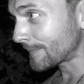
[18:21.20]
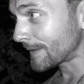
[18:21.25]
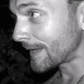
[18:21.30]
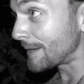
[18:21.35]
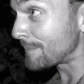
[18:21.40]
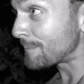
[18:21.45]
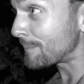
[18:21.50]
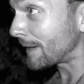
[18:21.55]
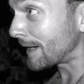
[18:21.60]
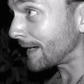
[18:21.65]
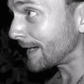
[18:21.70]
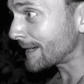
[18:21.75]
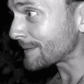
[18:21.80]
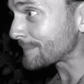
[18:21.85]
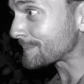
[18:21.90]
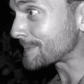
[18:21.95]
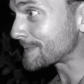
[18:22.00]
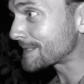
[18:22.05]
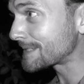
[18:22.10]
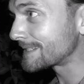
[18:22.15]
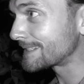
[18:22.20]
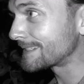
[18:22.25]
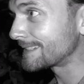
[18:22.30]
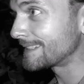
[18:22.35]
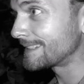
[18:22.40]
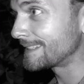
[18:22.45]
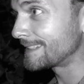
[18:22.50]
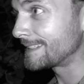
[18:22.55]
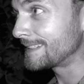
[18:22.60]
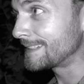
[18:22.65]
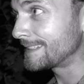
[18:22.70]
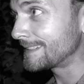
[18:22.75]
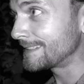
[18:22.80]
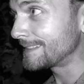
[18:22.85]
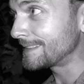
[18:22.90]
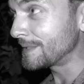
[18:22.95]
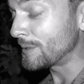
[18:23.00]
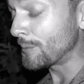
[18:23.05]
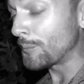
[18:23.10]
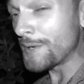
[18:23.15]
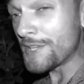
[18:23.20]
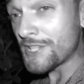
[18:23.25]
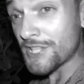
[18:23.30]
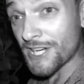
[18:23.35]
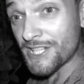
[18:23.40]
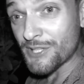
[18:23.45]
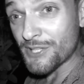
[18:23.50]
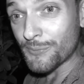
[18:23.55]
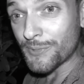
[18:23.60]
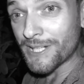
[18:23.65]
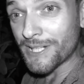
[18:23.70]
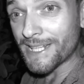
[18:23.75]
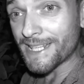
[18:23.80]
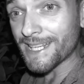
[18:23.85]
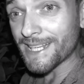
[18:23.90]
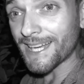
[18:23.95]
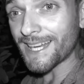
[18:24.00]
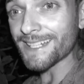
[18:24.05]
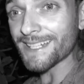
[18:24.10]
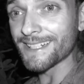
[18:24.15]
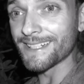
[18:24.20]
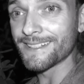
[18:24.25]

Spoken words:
And perhaps we genuinely can